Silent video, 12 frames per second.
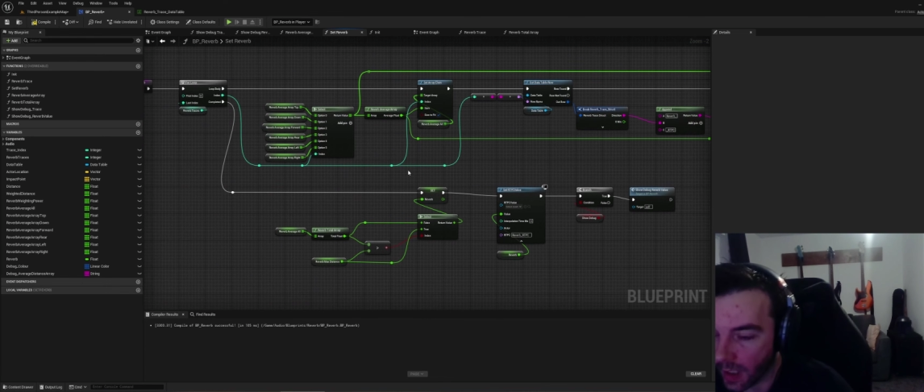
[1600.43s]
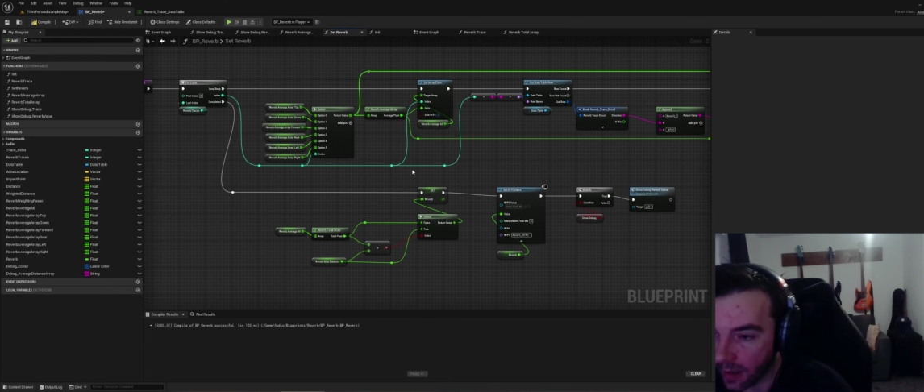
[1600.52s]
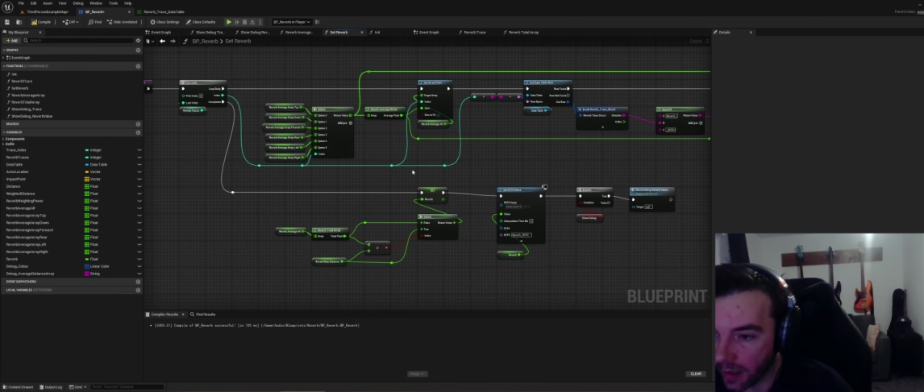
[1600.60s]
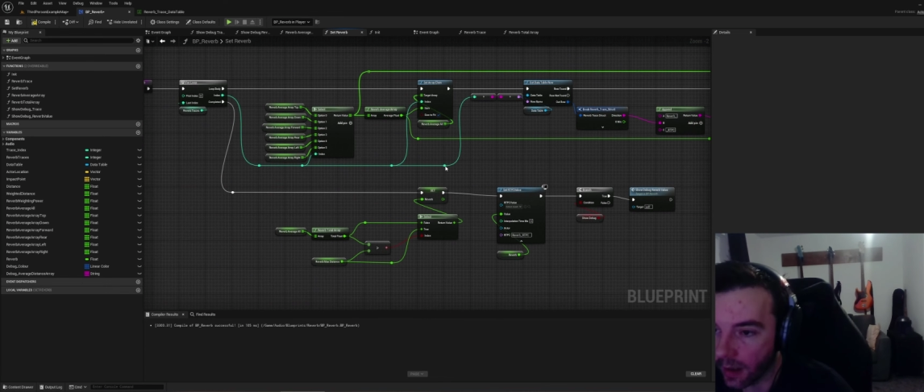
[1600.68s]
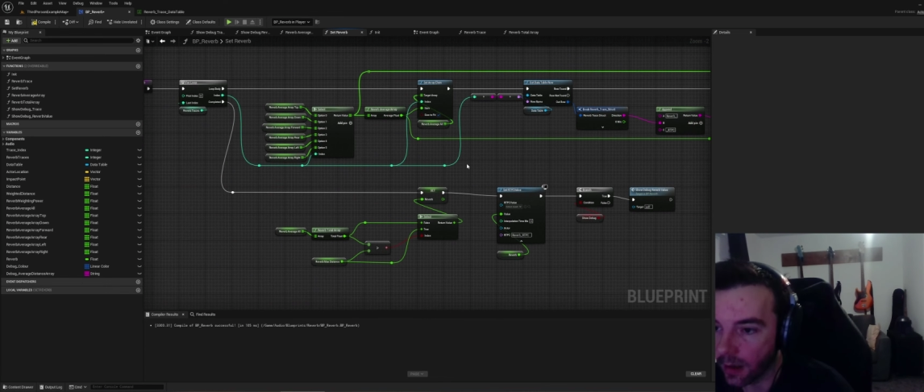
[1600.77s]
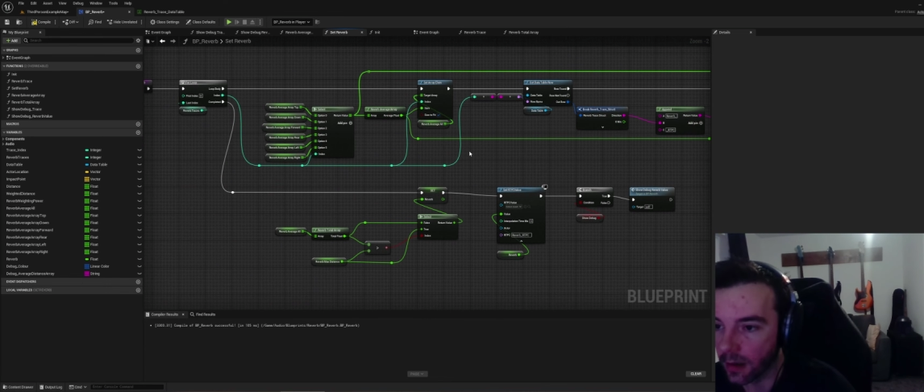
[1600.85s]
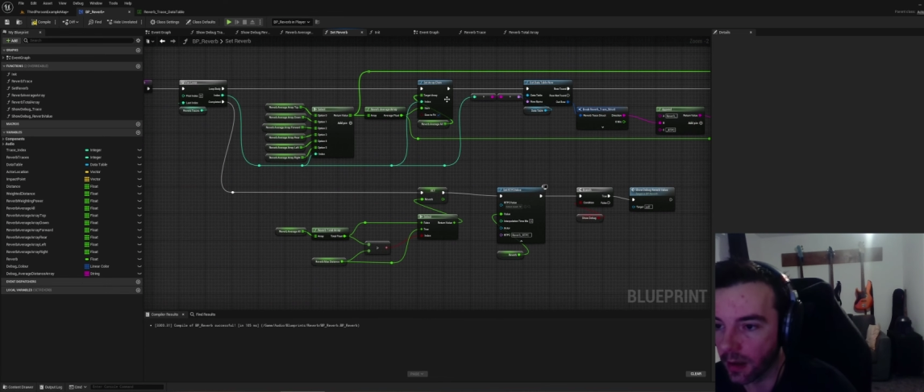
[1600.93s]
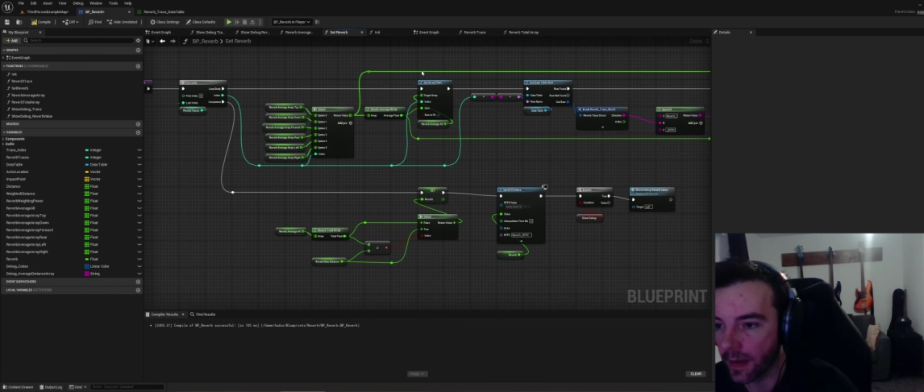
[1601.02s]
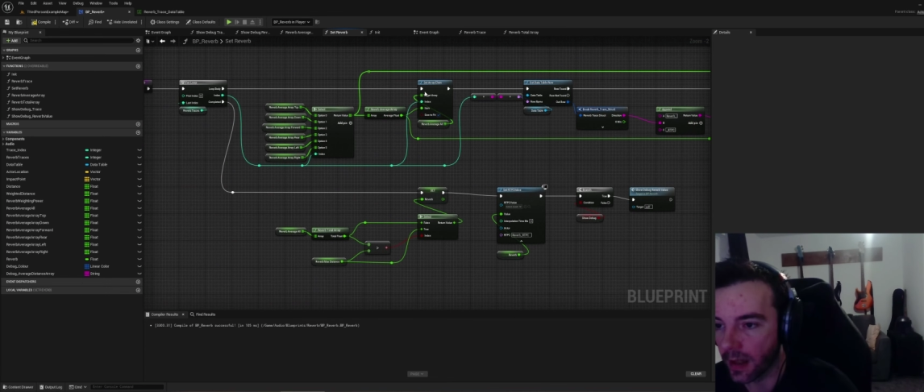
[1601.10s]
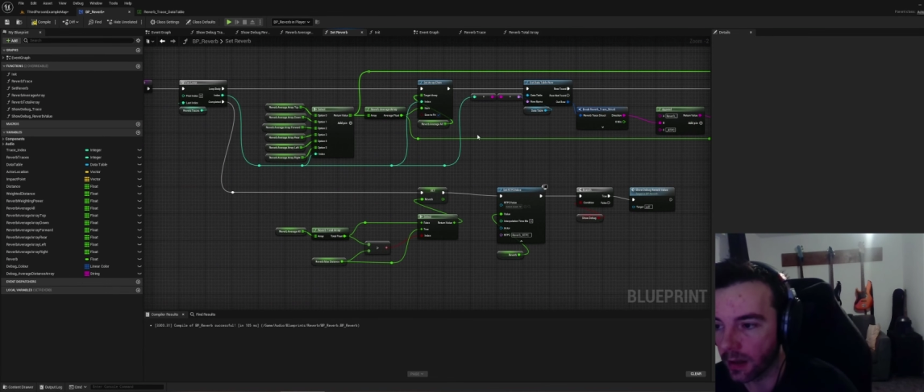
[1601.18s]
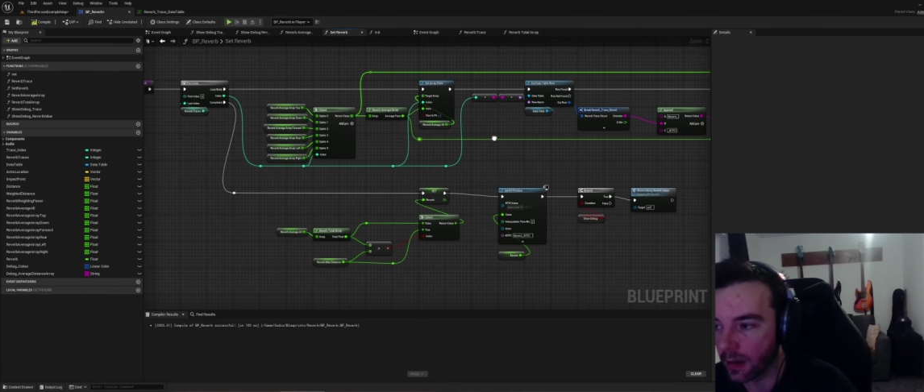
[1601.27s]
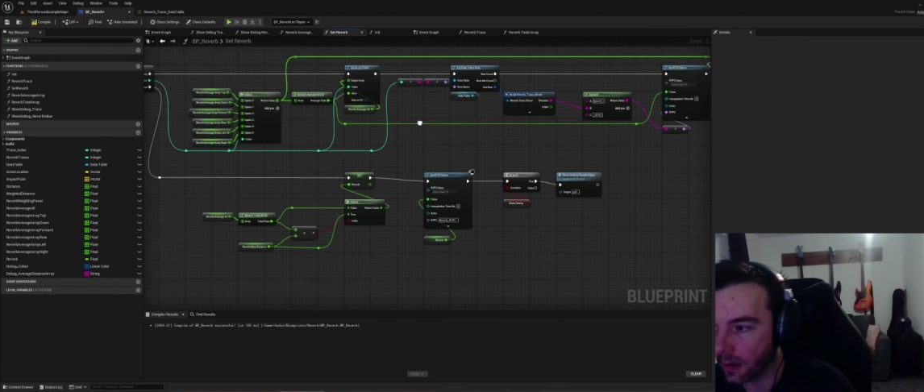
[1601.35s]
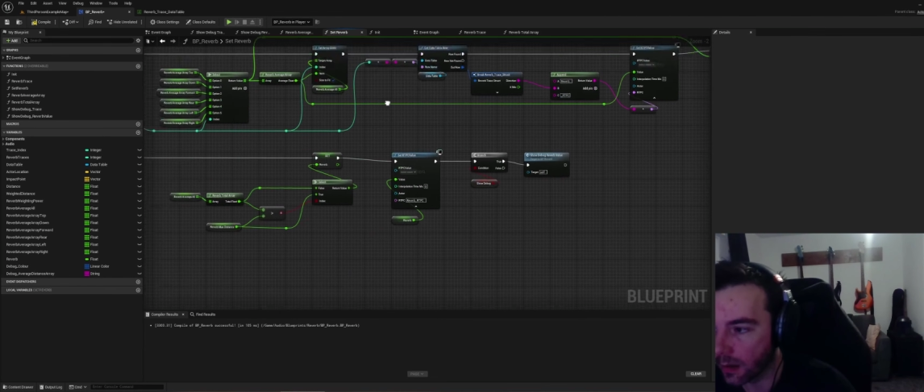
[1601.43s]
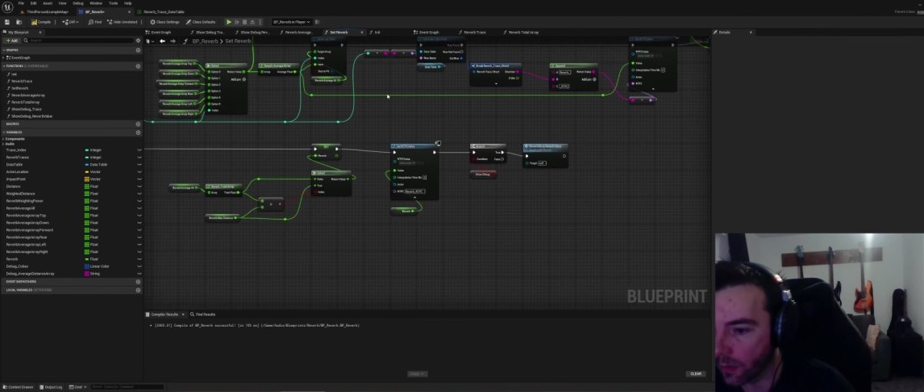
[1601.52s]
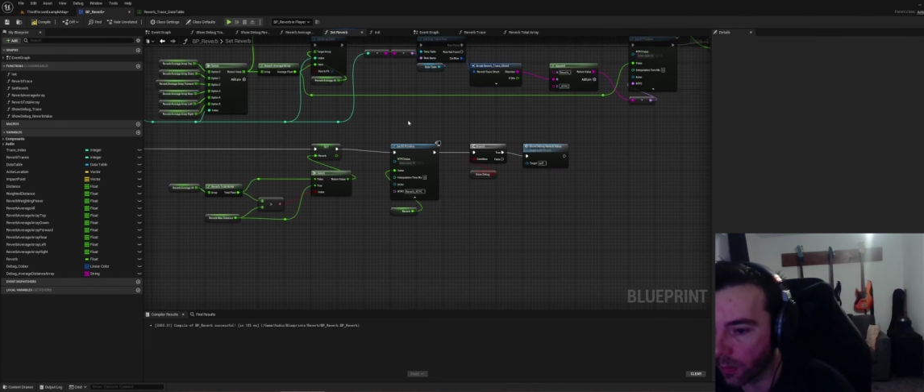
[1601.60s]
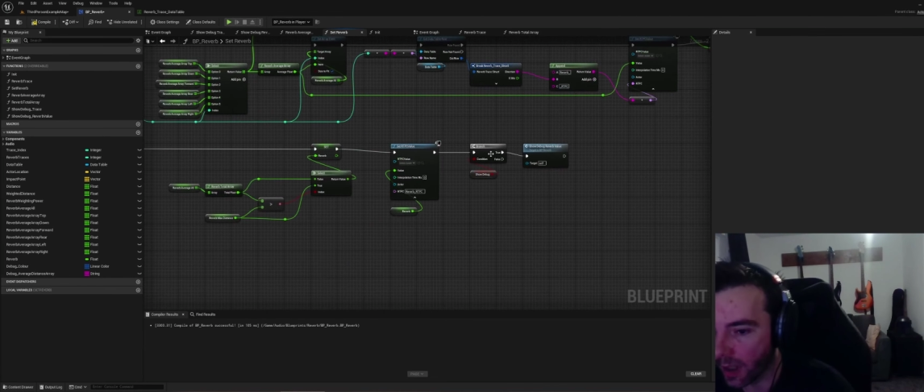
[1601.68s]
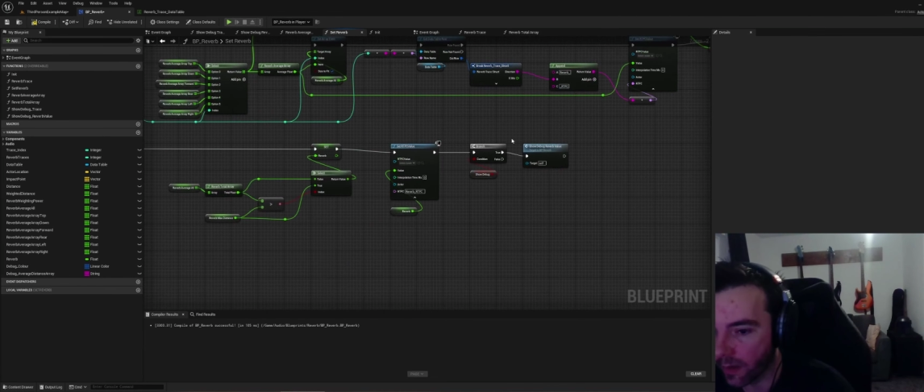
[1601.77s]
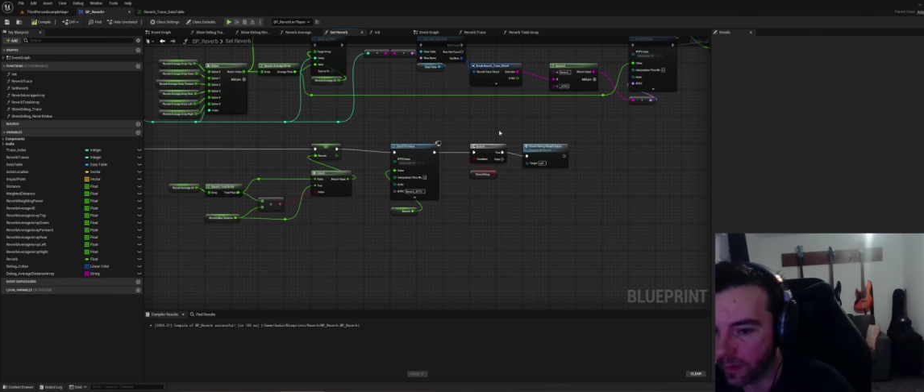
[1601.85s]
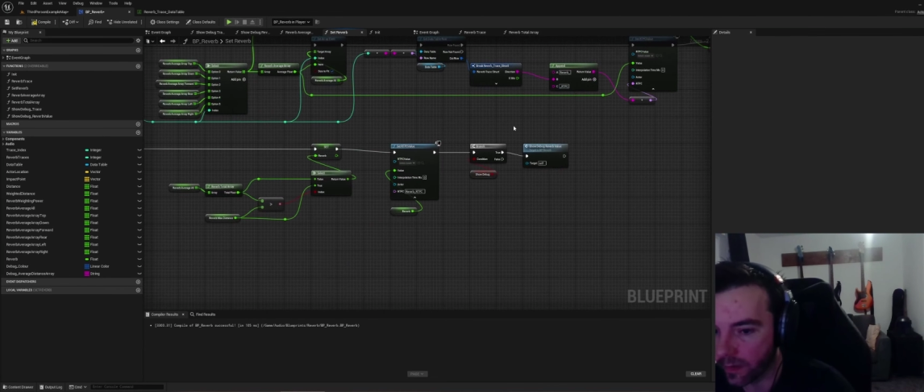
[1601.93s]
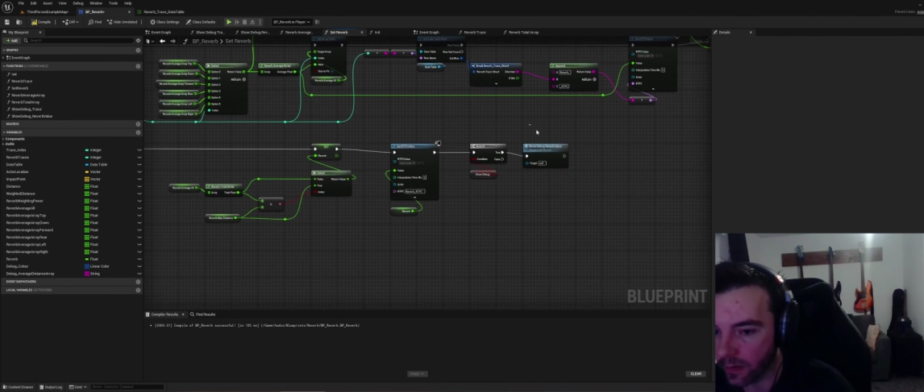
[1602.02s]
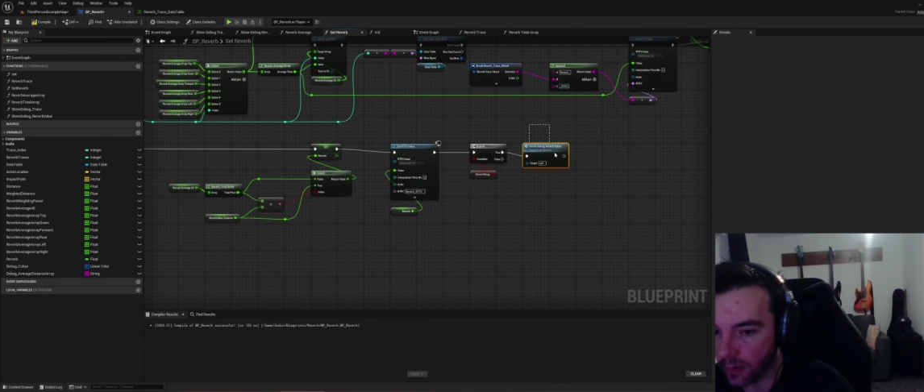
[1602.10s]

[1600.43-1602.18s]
Yeah, and then we have